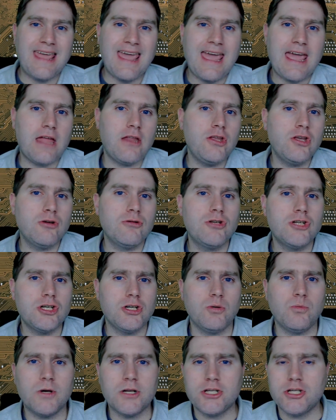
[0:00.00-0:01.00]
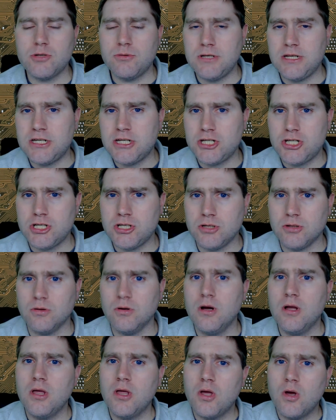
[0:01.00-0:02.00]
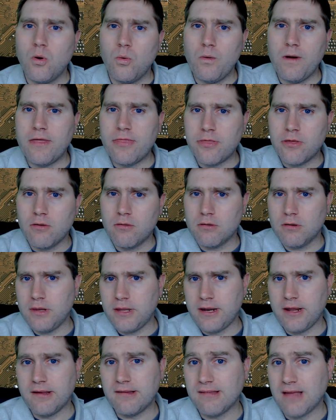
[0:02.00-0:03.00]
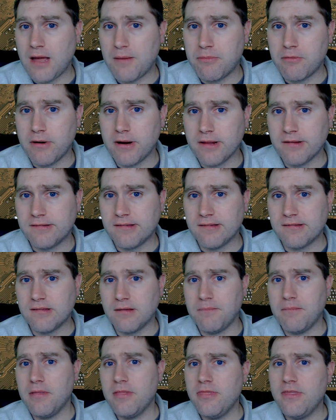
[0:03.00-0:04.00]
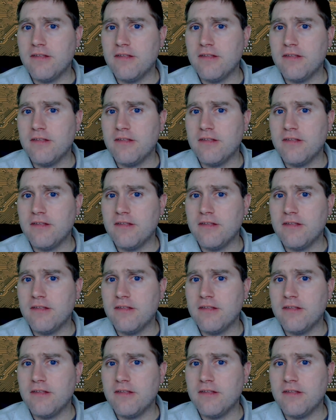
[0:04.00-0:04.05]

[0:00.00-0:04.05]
can you do what you need to do with your Linux operating system?